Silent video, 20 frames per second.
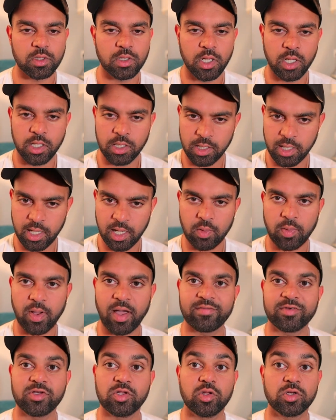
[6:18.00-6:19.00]
And now,
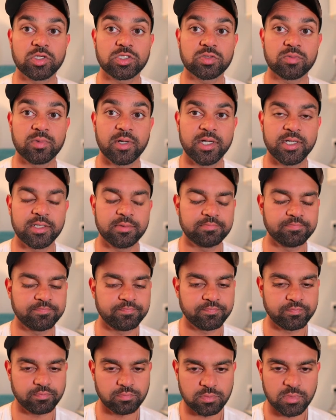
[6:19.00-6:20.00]
having lost weight
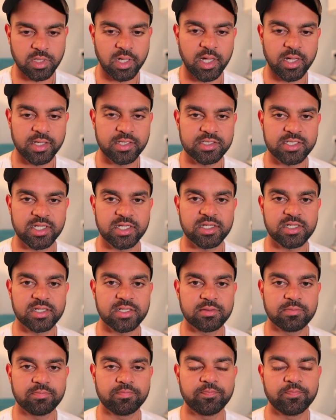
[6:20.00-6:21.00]
and
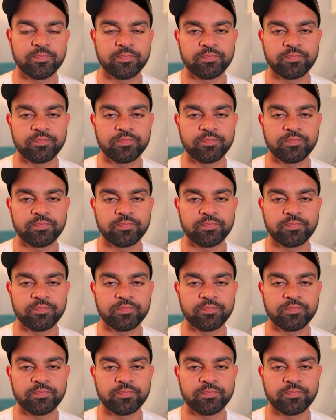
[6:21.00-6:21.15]
taken